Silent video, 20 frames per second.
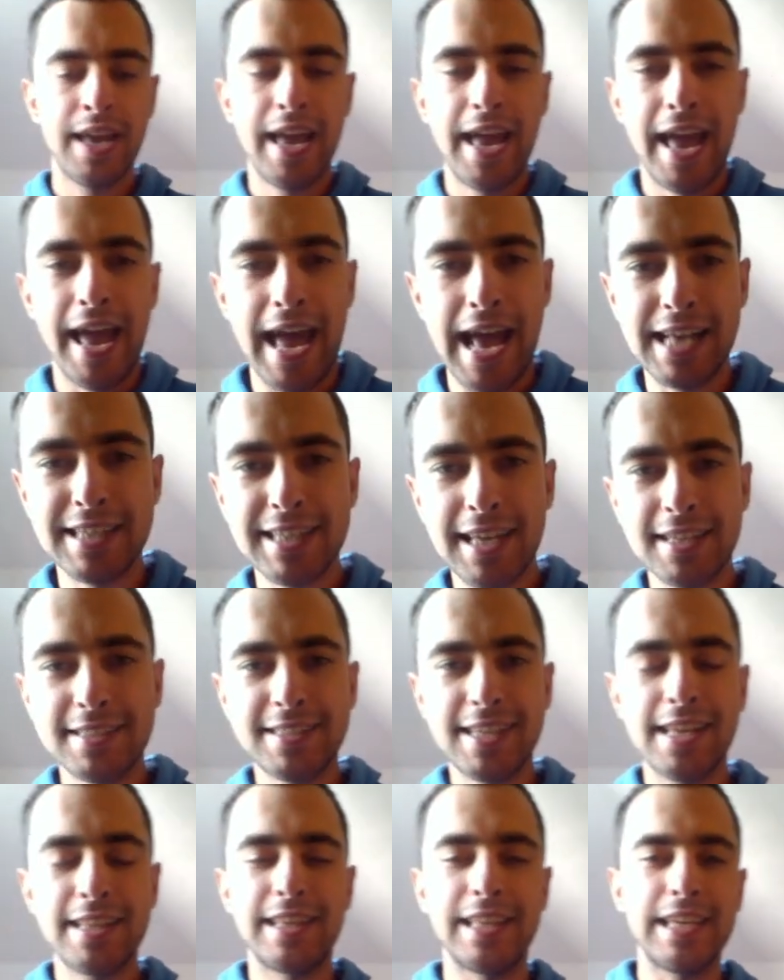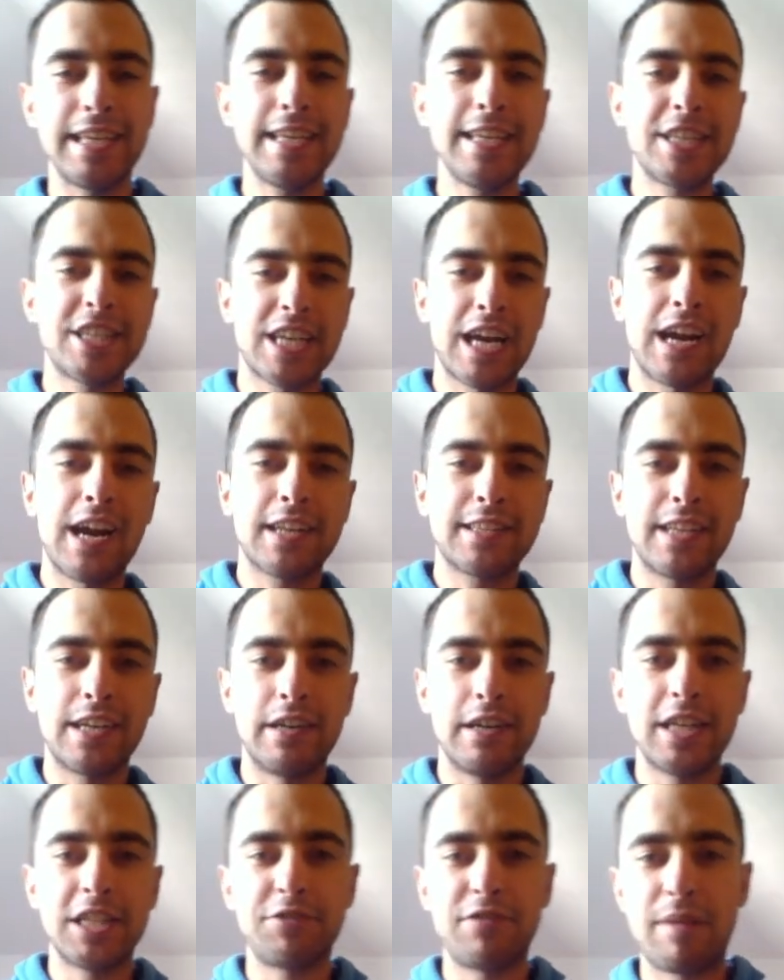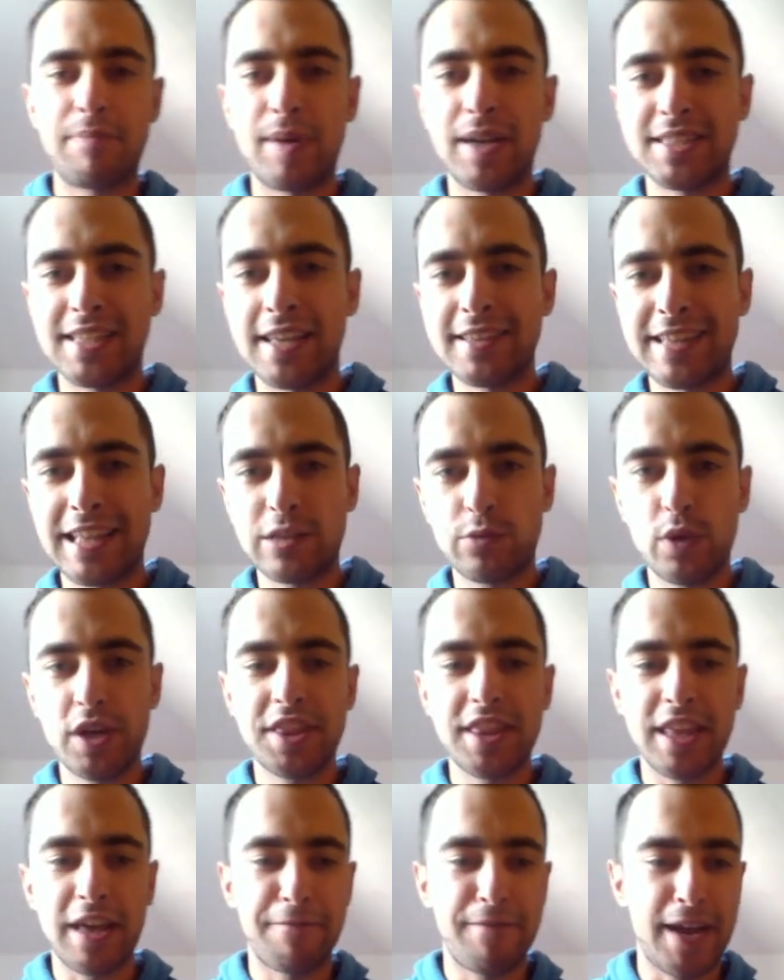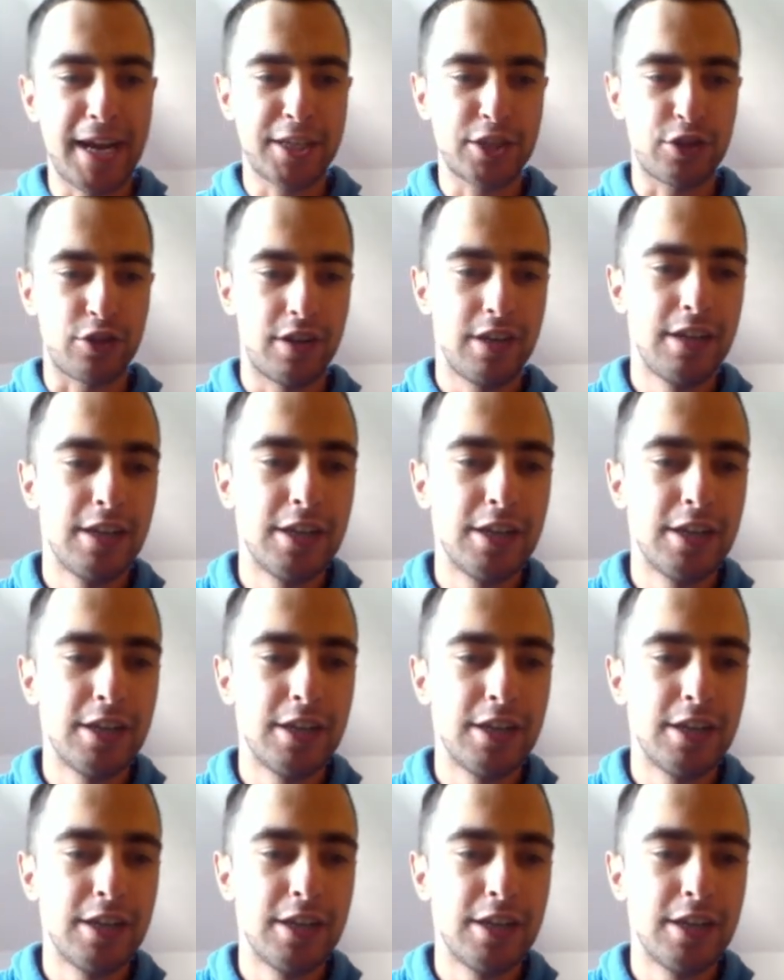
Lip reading: As I said, each character is represented with a vector. So